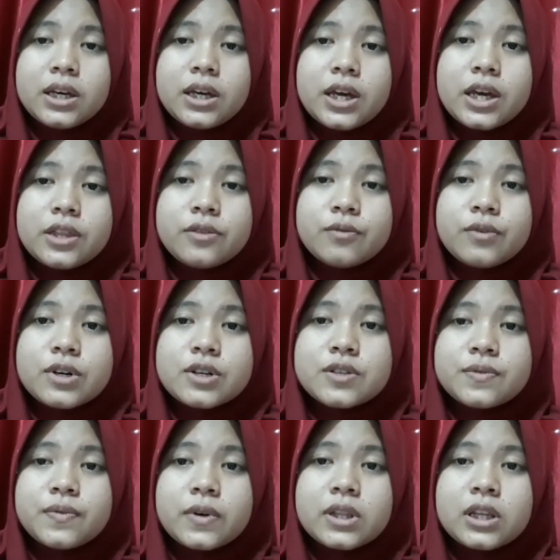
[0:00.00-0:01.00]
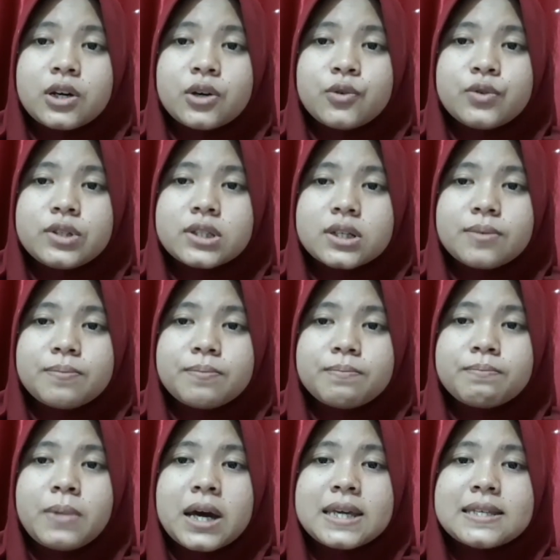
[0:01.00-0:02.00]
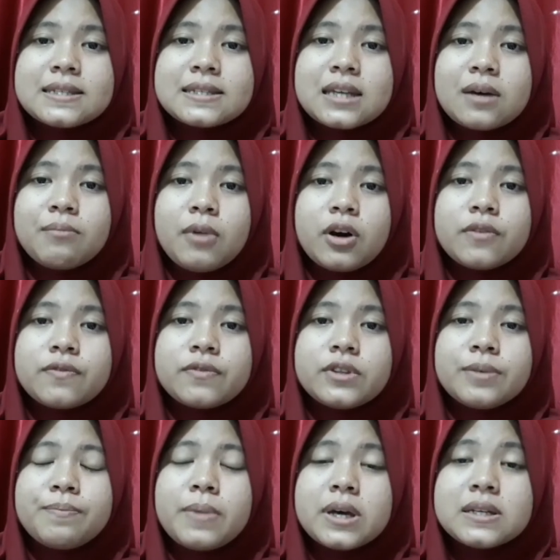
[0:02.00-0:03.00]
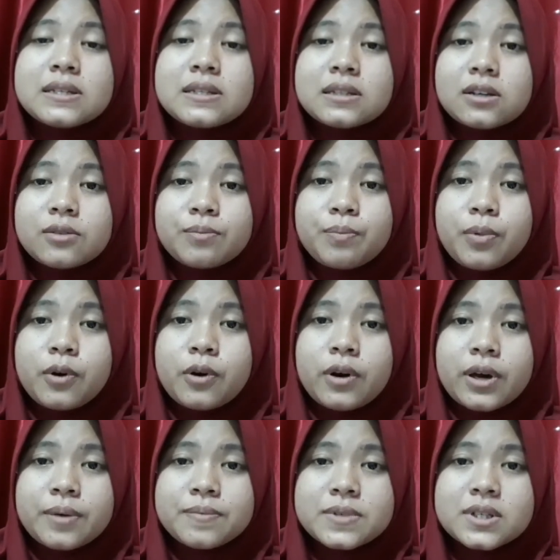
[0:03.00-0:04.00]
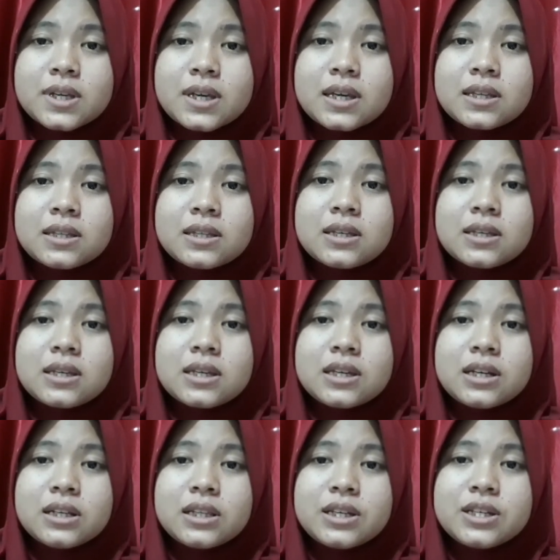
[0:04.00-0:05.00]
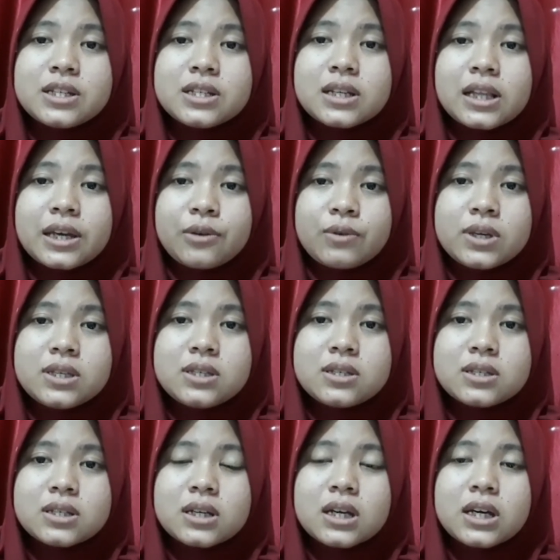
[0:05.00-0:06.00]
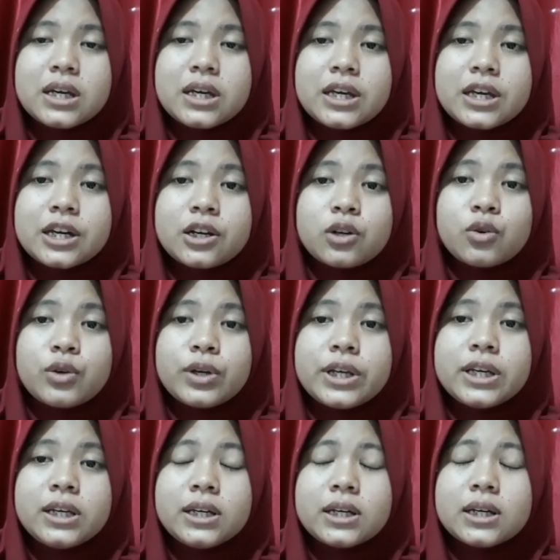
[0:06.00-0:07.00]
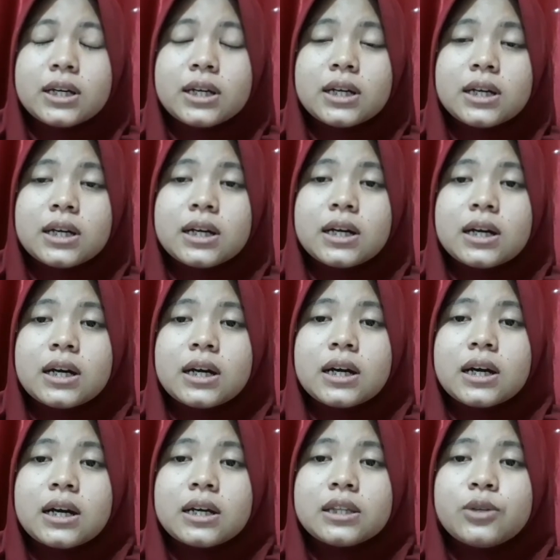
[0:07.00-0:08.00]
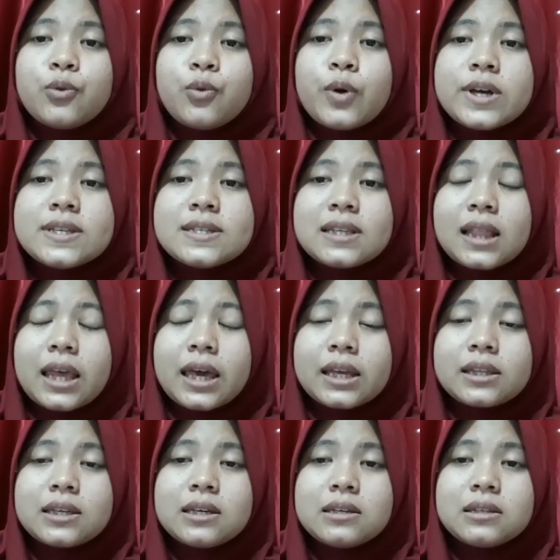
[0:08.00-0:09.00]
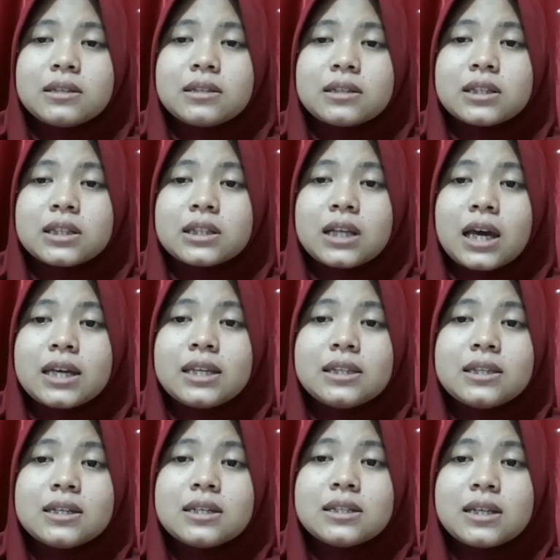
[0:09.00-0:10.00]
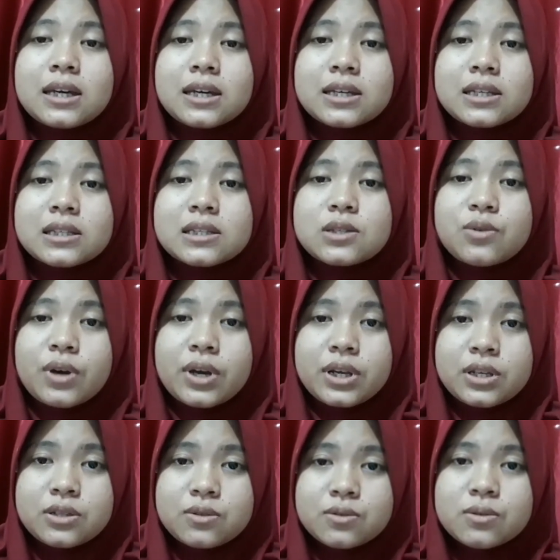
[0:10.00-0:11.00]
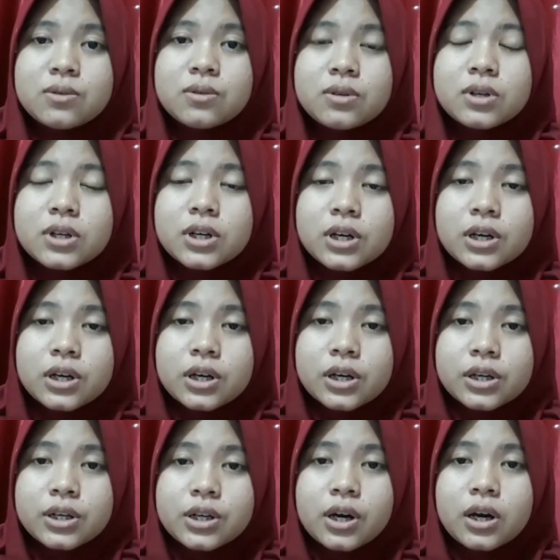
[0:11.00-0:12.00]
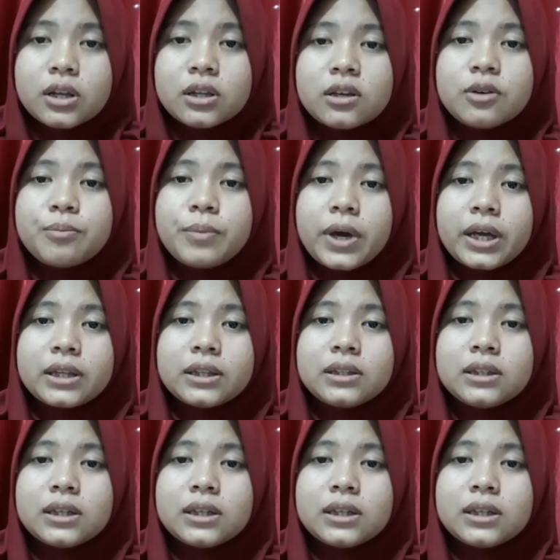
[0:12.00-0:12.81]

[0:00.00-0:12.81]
It was followed by some of the best-known poems in the English language, including The Wasteland in 1922, The Hollow Man